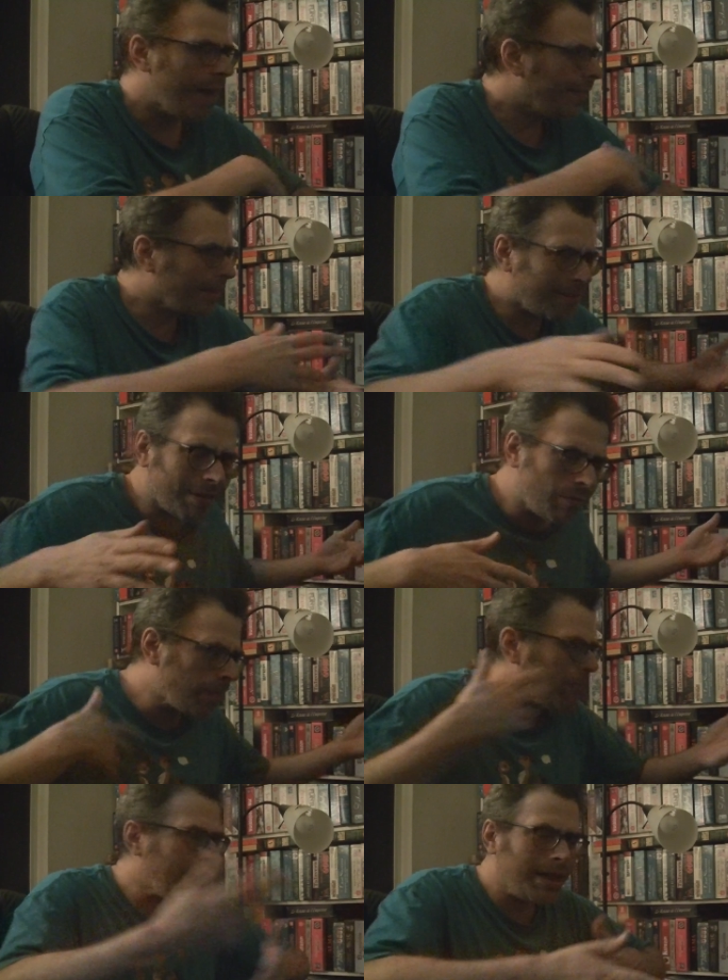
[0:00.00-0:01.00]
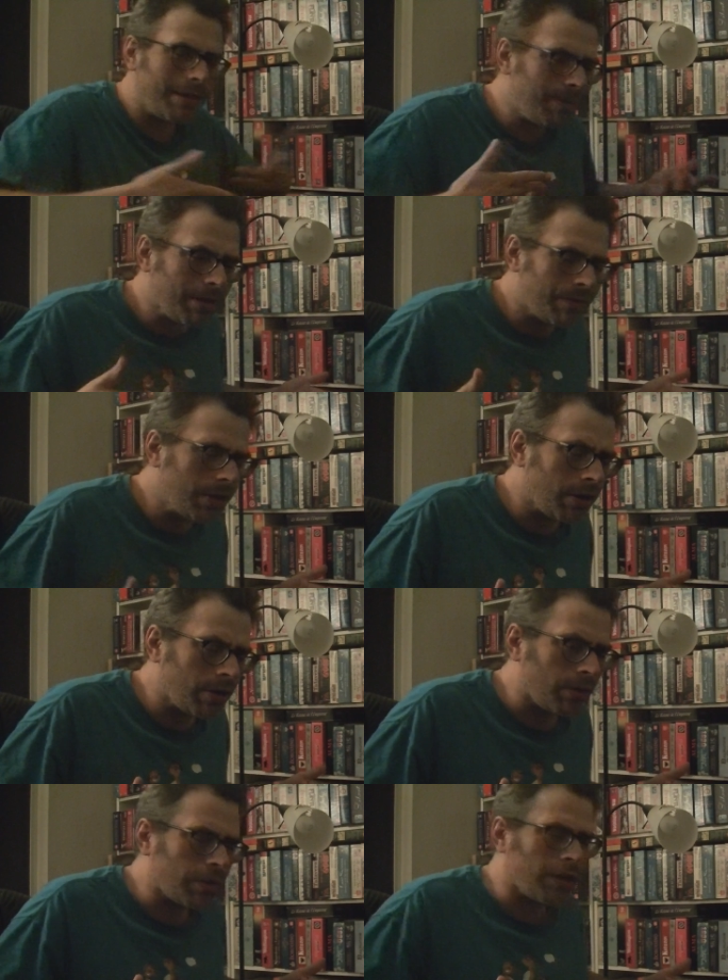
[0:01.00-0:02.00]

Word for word: This just reminds me of those.